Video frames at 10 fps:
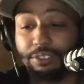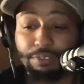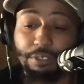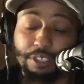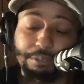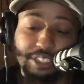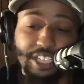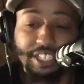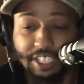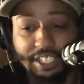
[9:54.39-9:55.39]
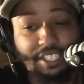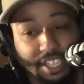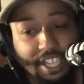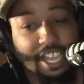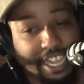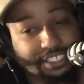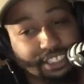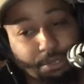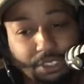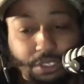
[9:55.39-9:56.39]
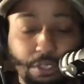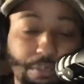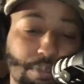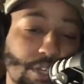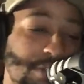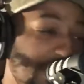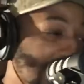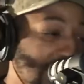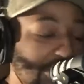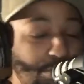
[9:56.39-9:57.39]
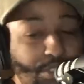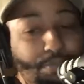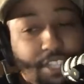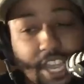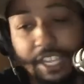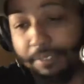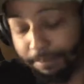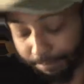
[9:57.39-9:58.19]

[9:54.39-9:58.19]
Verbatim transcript: You feel what I'm saying? And I see what you're doing, bro, and I salute you for that.